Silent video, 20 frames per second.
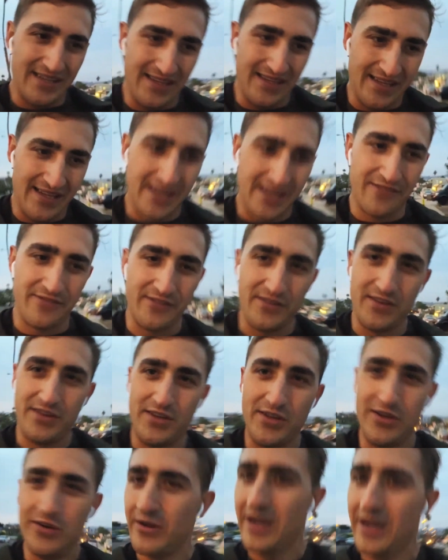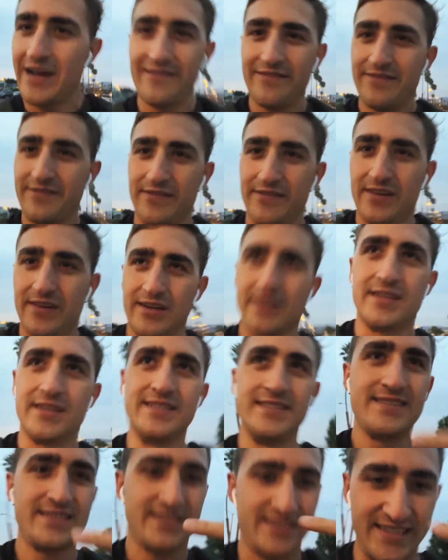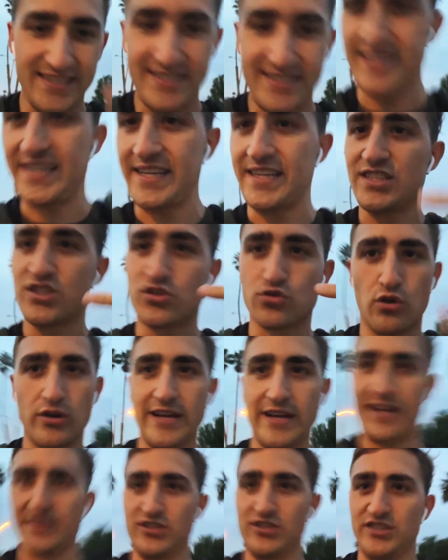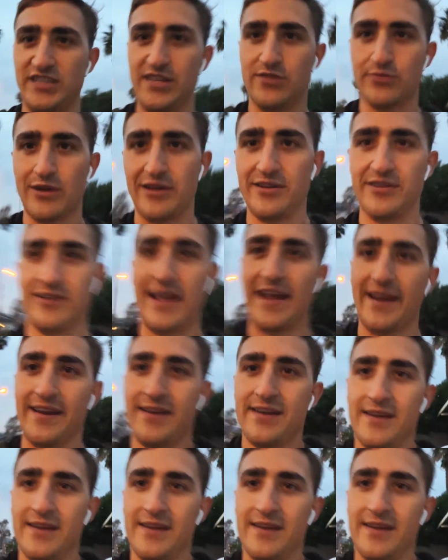If you don't have consistent and strong energy throughout your day,